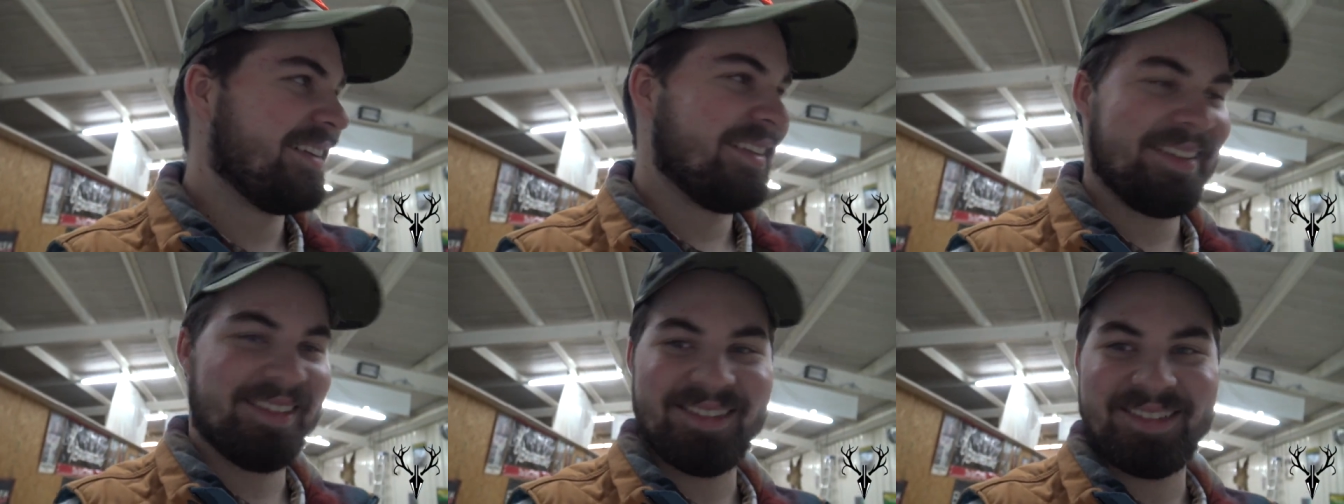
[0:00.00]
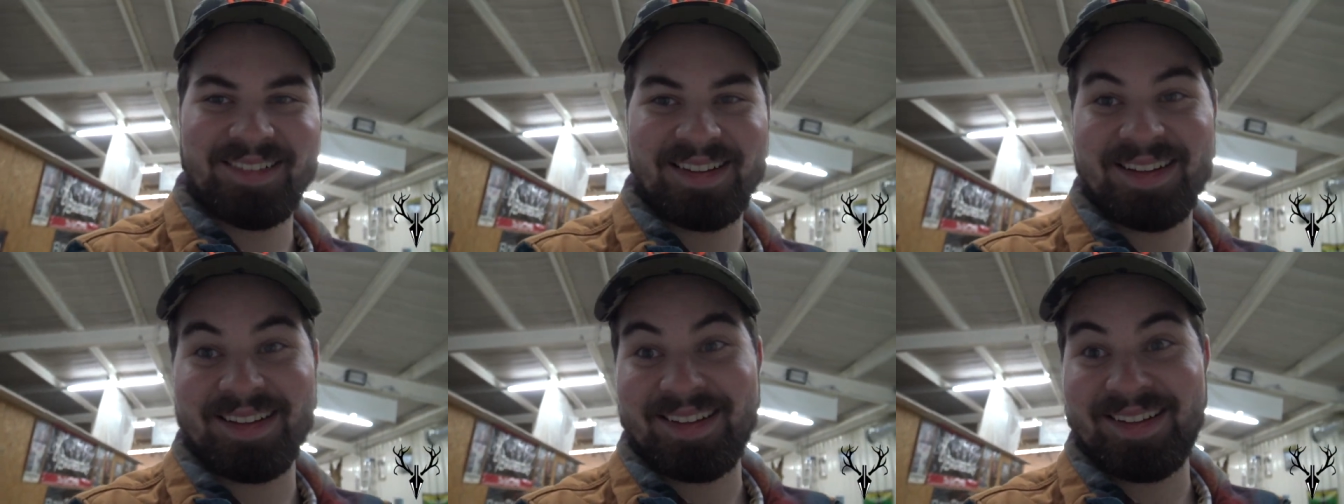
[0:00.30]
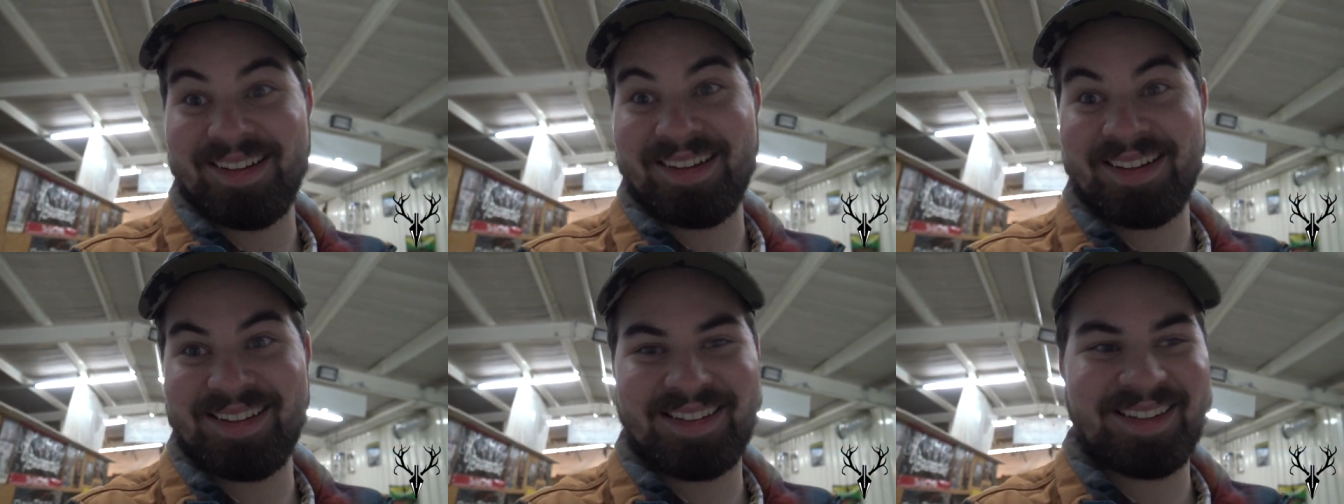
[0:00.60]
Oh God.
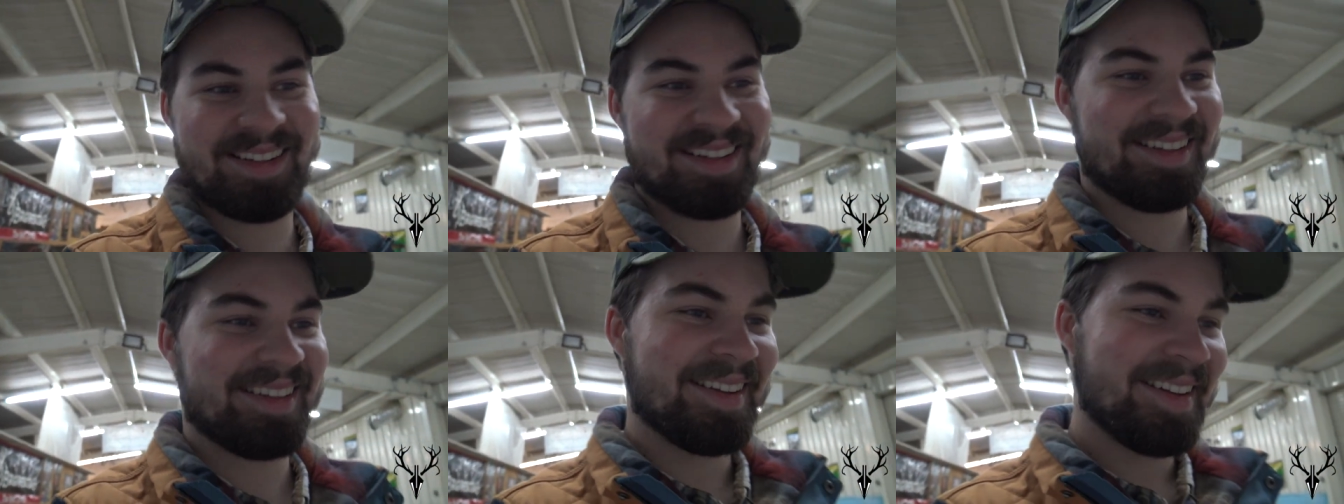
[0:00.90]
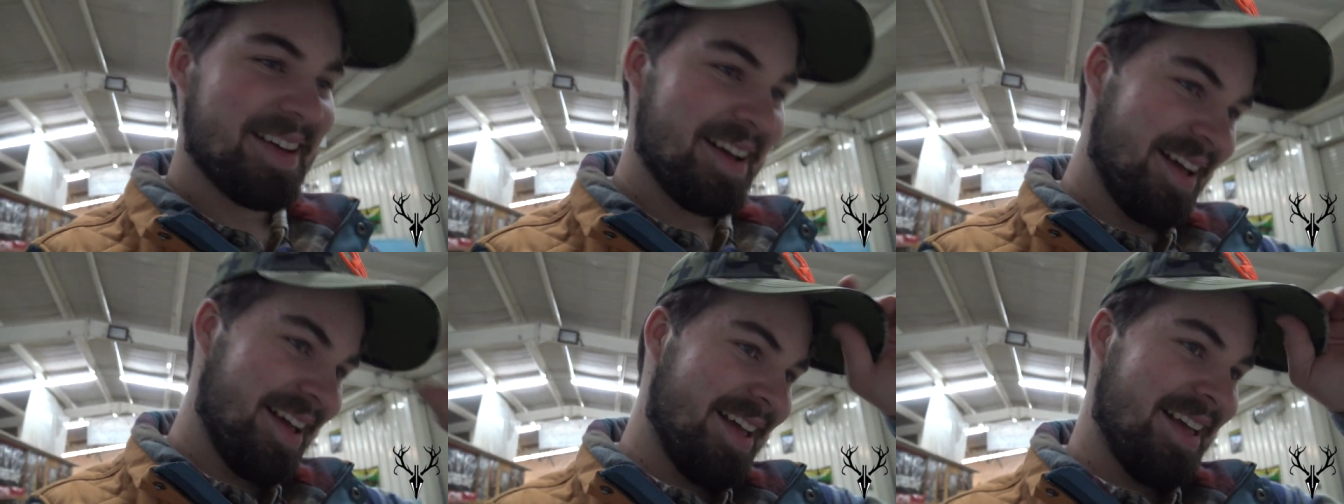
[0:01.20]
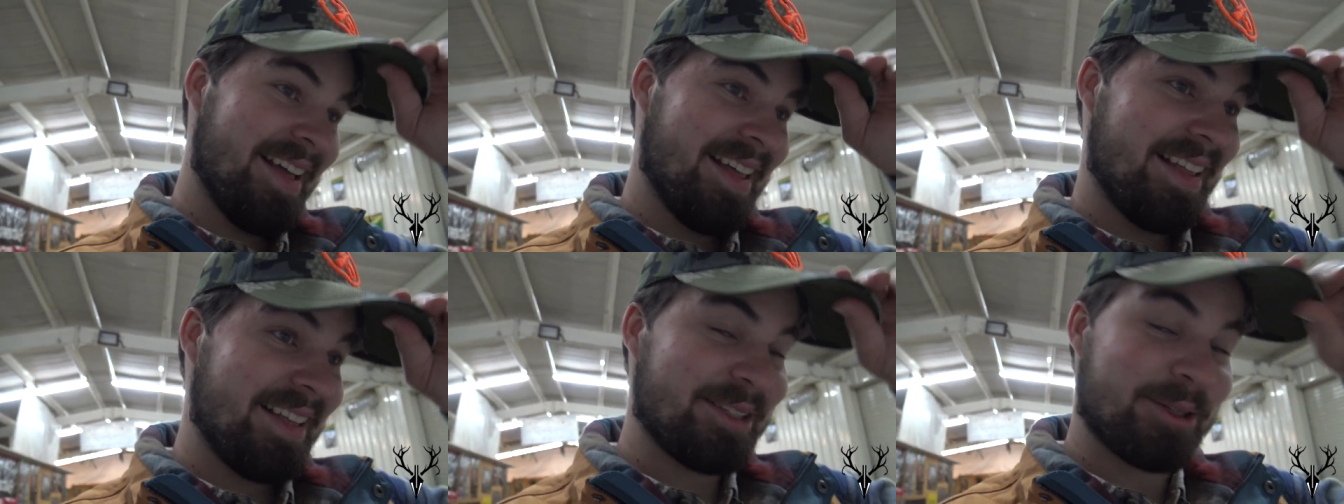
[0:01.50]

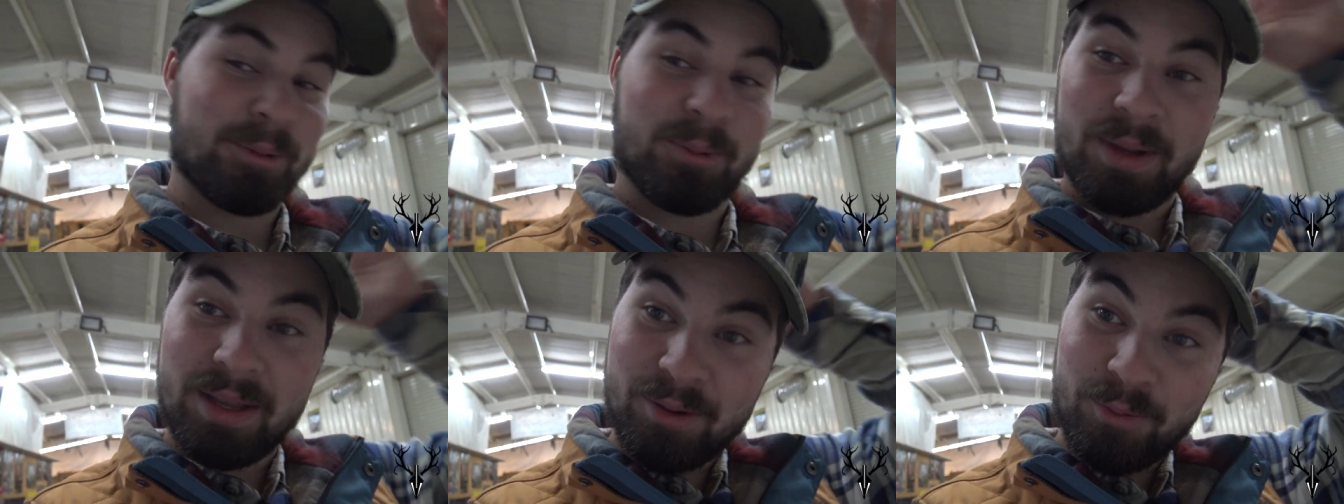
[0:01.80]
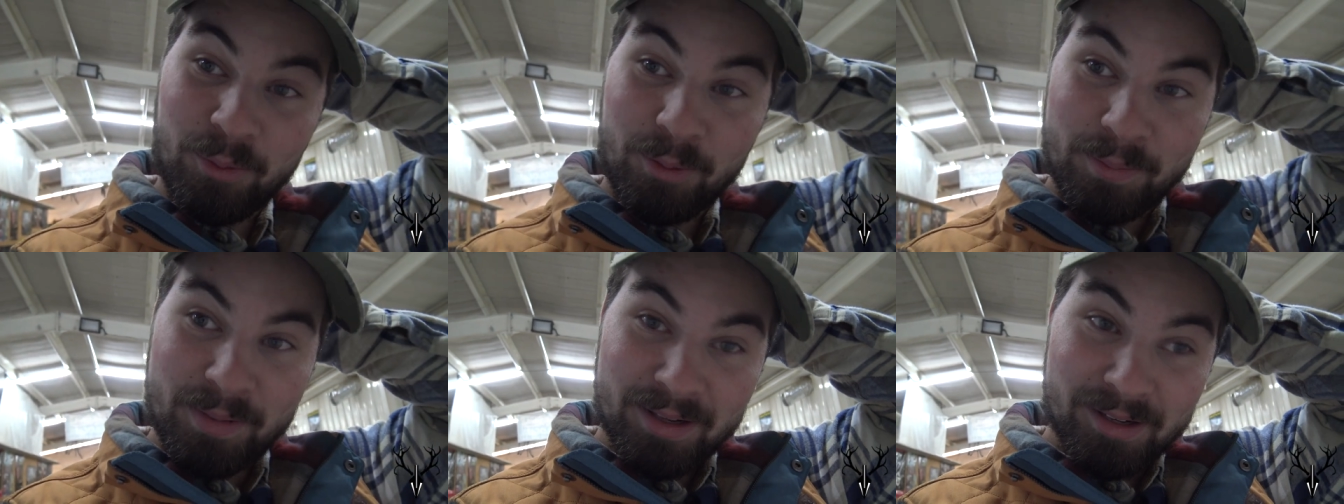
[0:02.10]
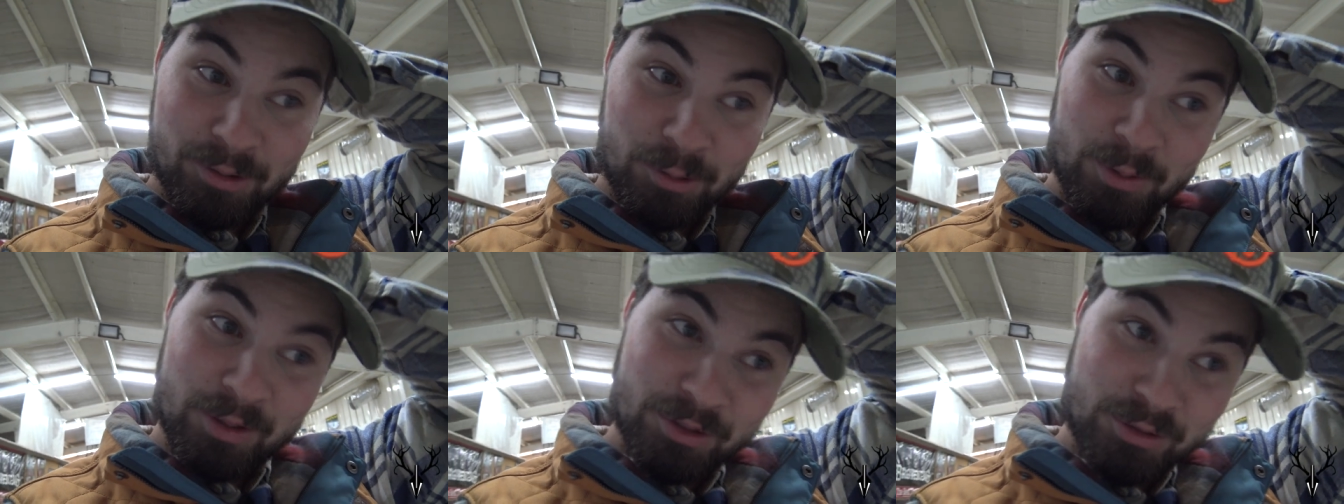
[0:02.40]
This weekend will be a
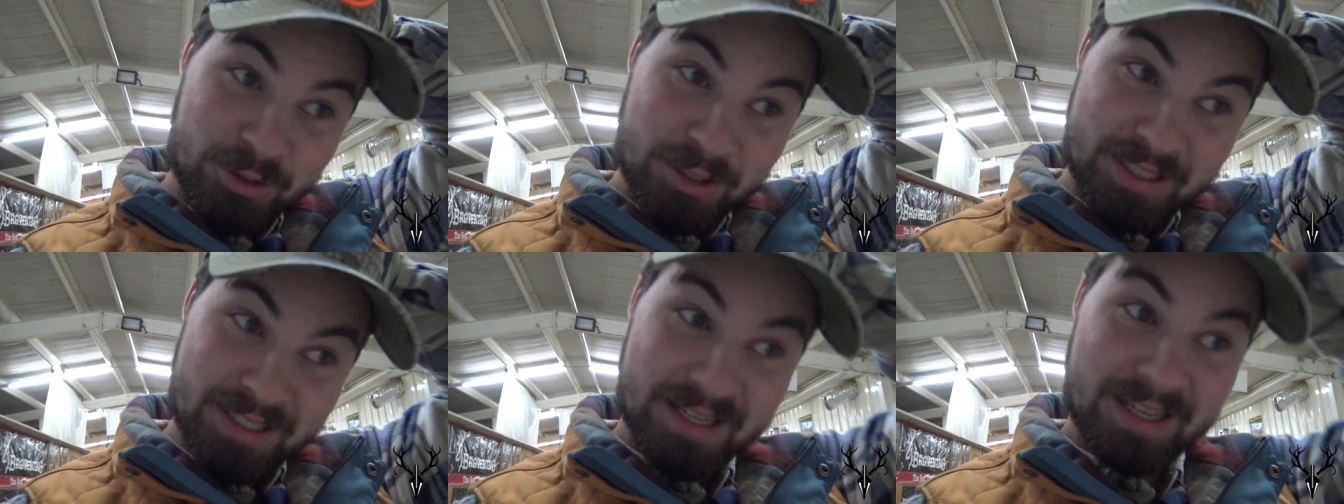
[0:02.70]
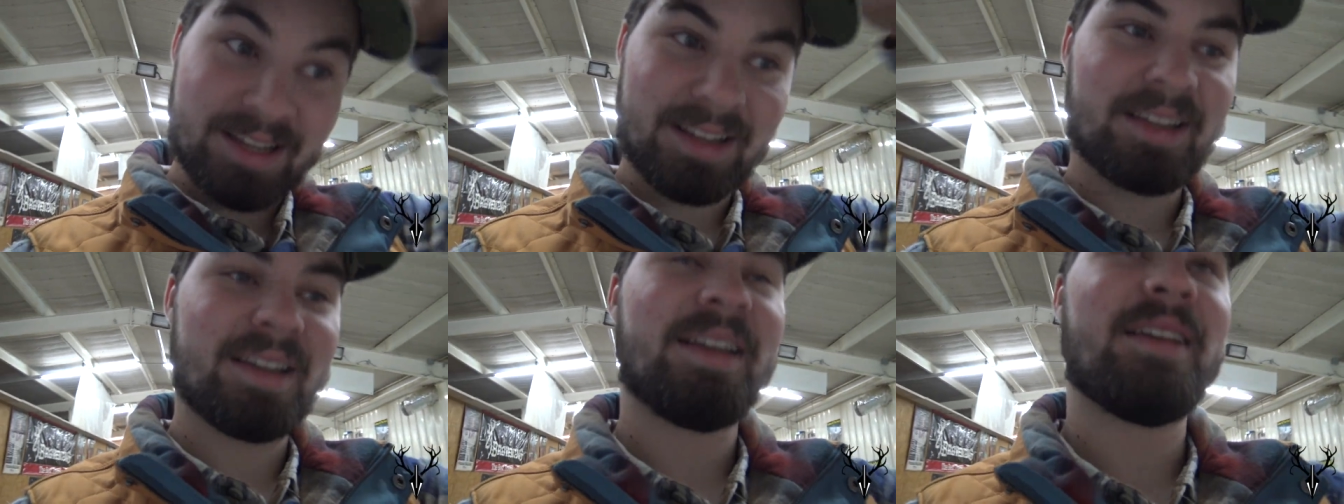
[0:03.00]
little interesting.